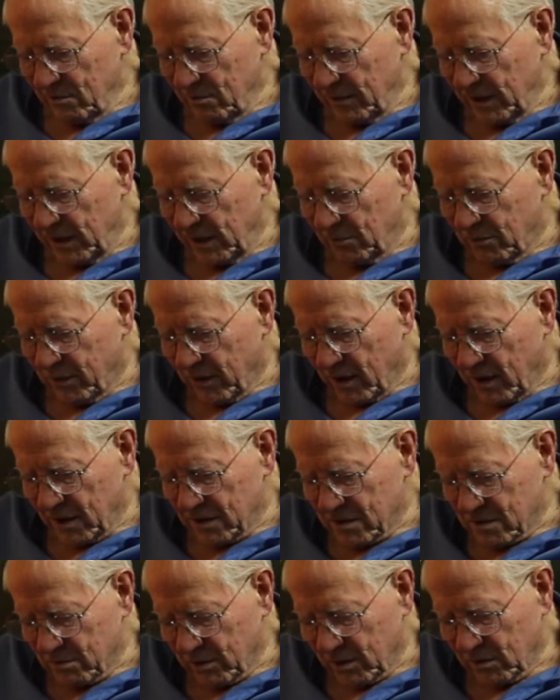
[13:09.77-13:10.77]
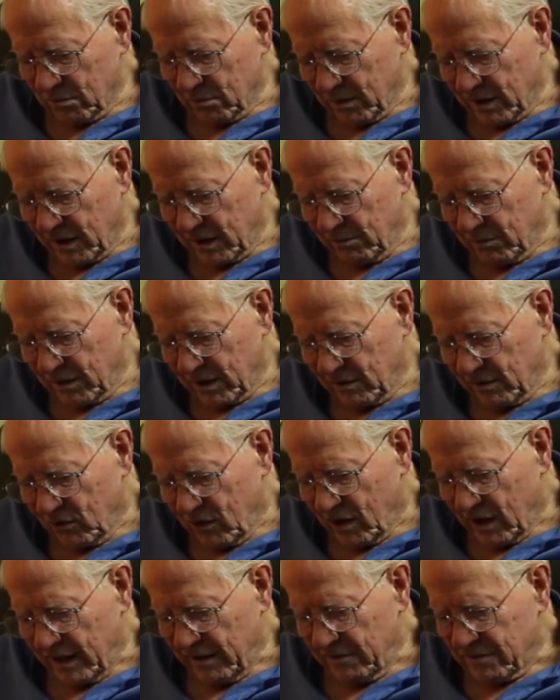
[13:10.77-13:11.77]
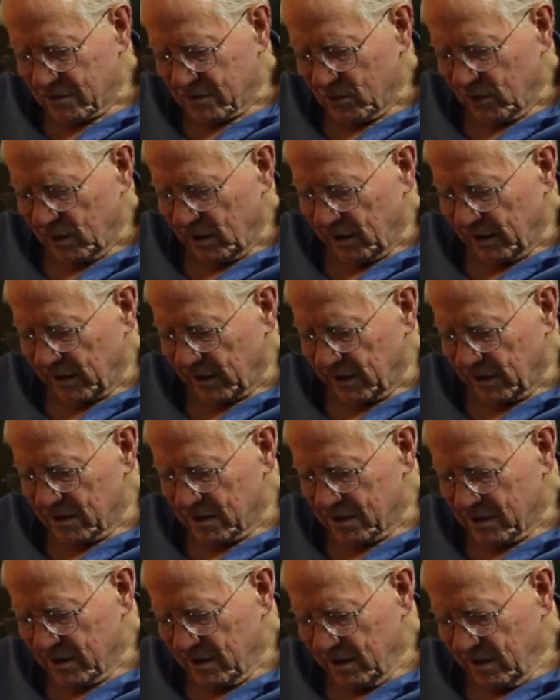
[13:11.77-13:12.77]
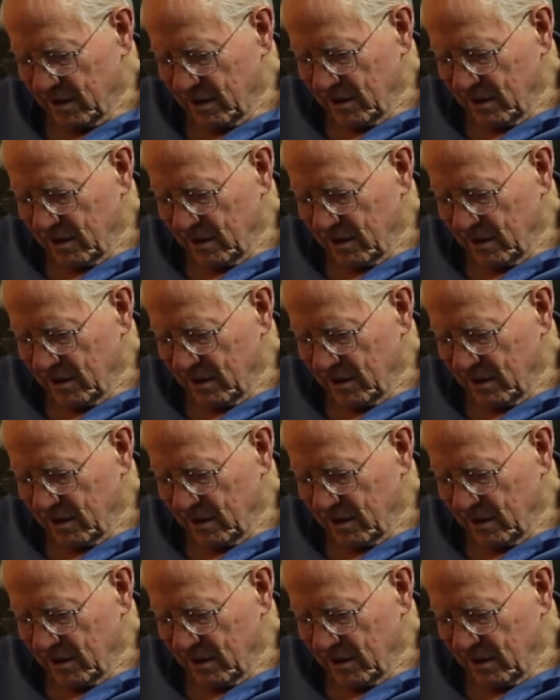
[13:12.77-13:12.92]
made possible by my wife's willingness